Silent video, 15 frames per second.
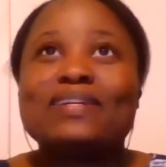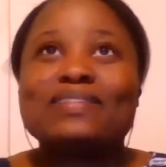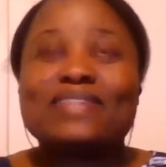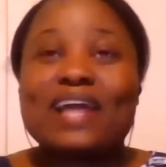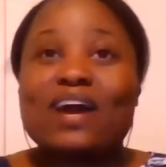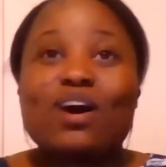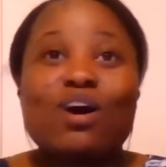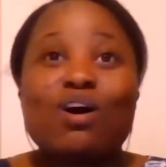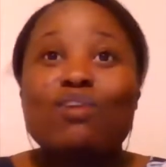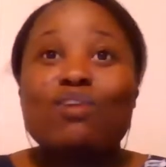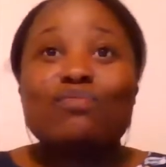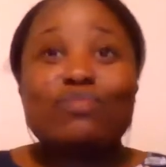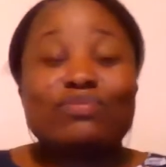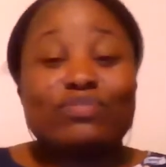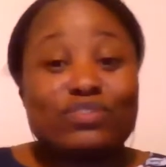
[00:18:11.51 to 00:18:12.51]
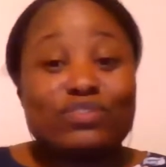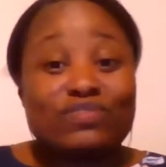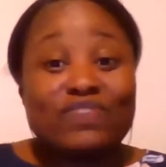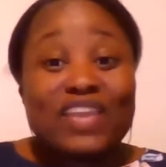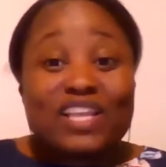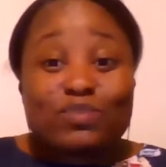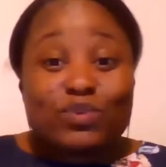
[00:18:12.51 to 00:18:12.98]
that all those
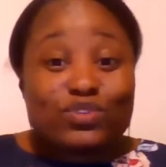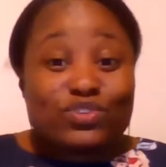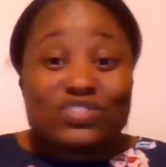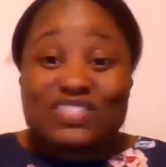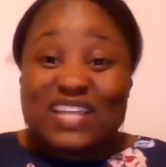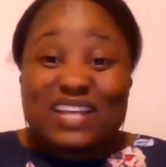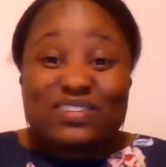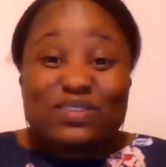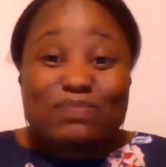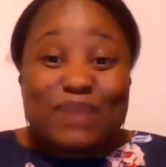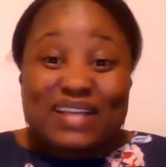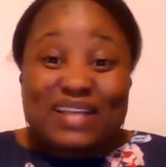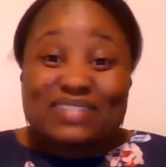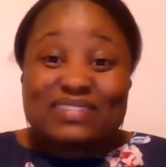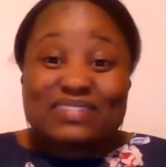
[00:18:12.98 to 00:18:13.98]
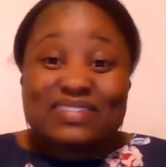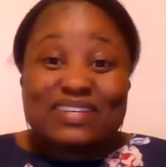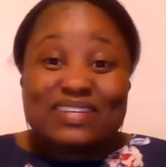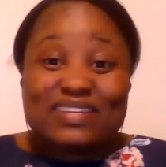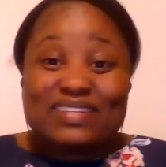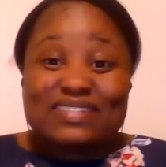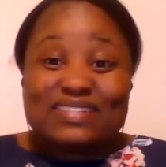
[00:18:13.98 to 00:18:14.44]
things were just done in the past.
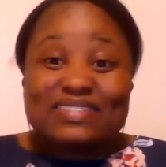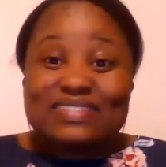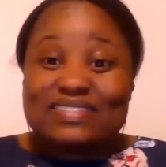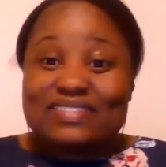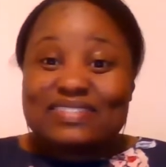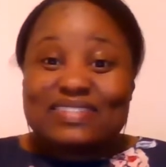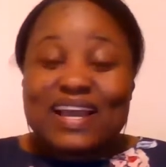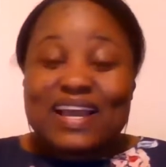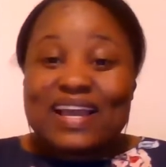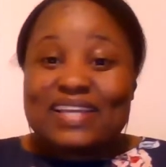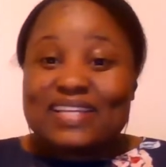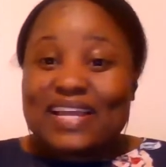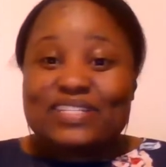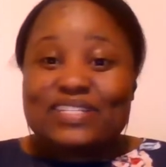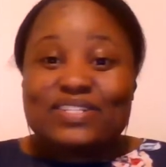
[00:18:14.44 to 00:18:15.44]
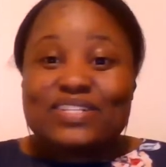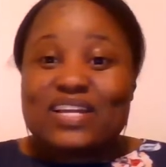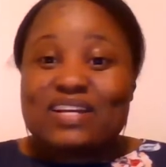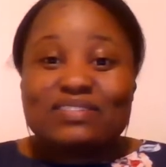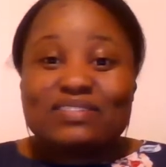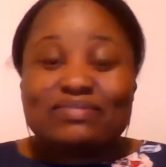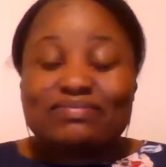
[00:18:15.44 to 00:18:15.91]
I don't
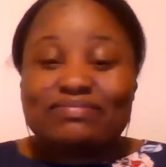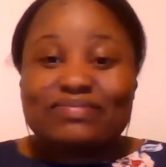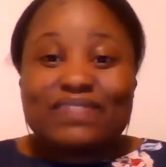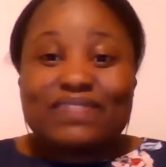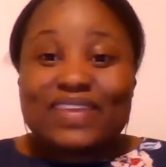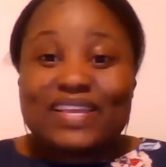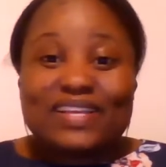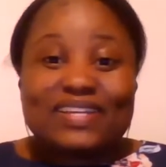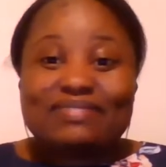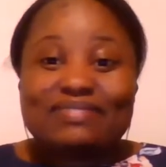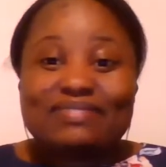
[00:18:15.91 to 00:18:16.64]
know. I think